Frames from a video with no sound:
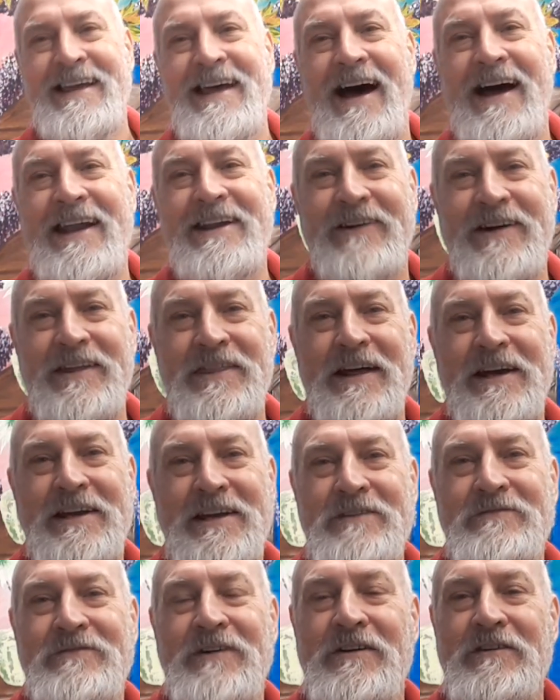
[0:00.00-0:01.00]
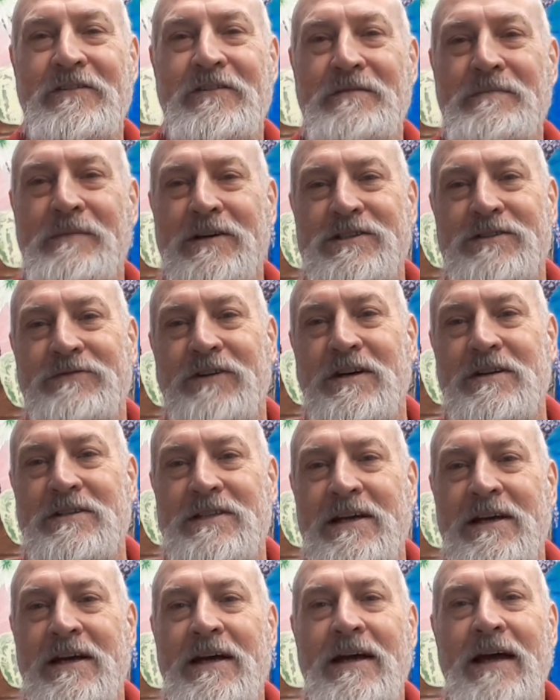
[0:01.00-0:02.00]
Anyway, thank you very, very much, folks.
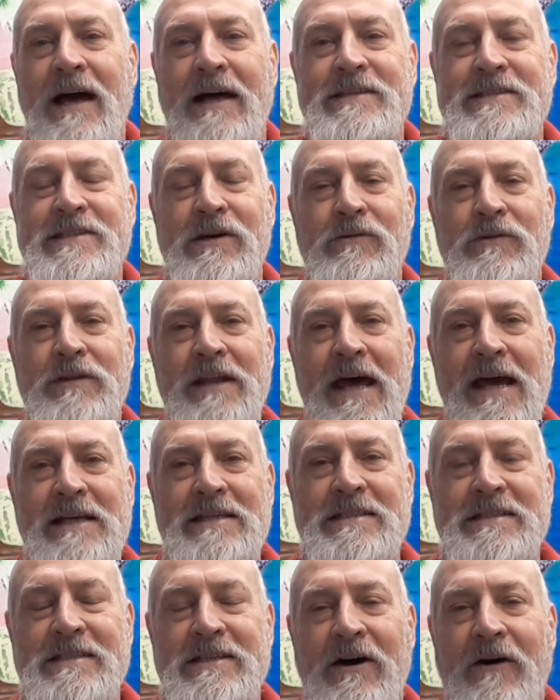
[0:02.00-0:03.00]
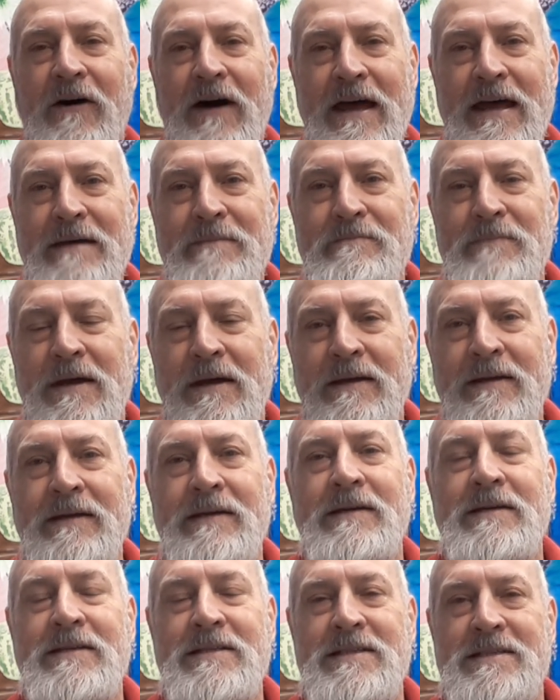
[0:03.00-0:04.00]
Until the next time,
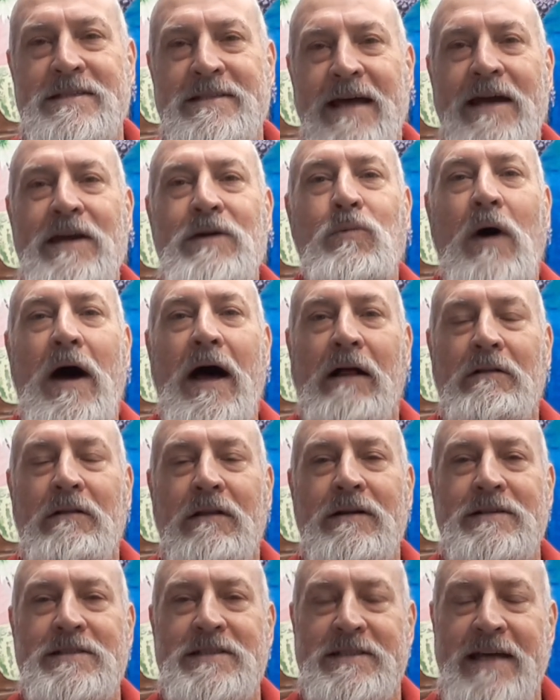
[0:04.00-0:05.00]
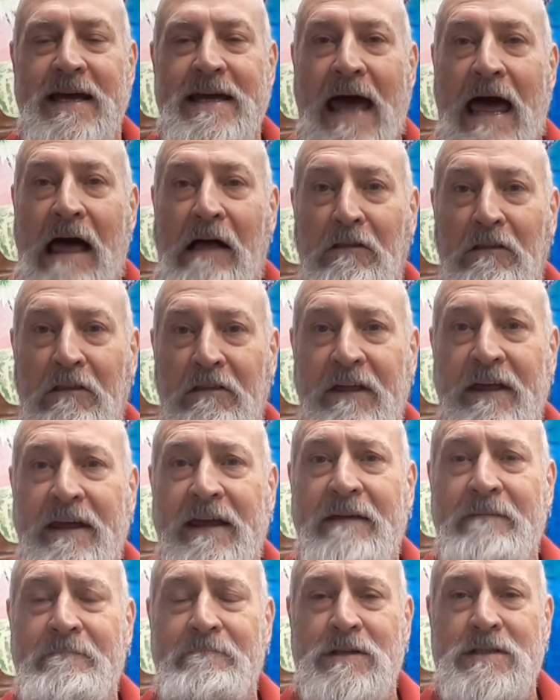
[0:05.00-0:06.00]
stay well, stay
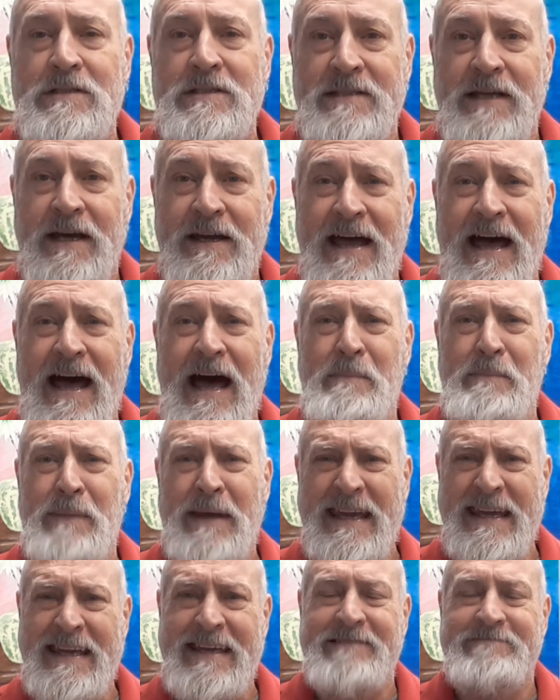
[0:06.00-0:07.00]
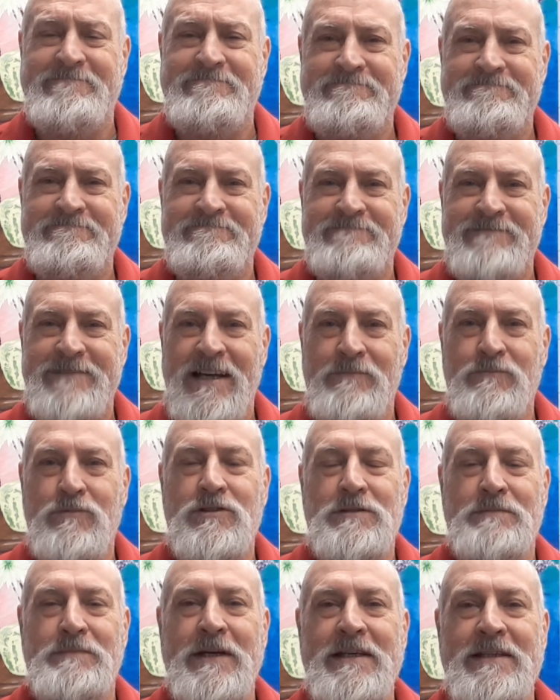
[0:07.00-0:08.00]
healthy, stay happy, and we'll
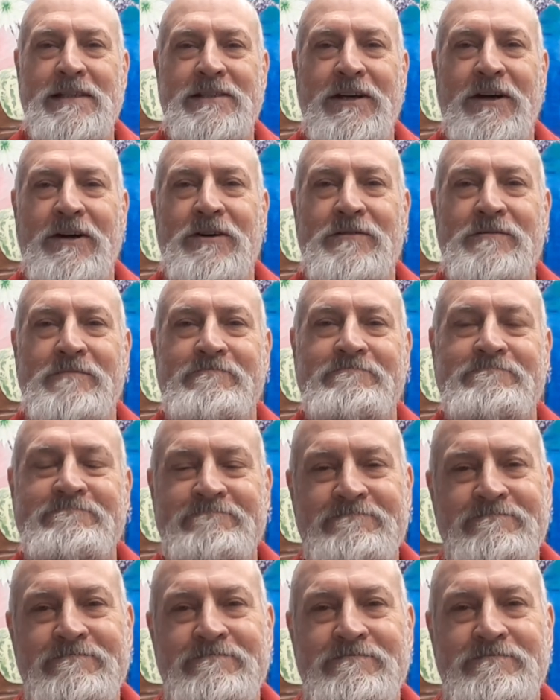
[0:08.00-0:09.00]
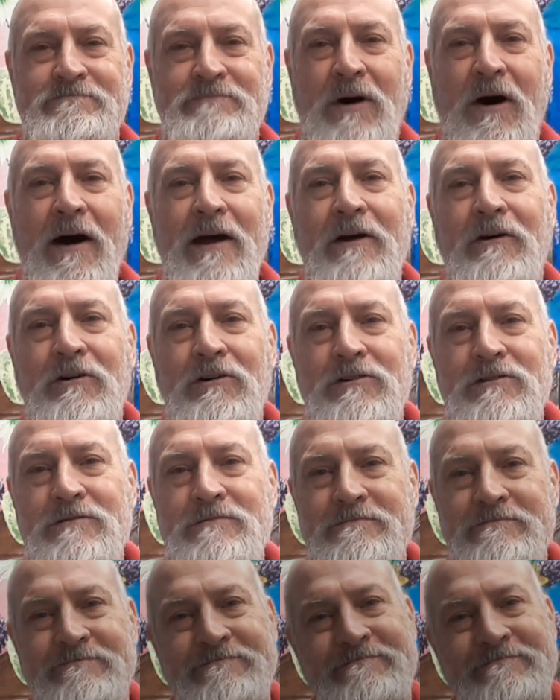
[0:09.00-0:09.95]
speak soon. Bye all.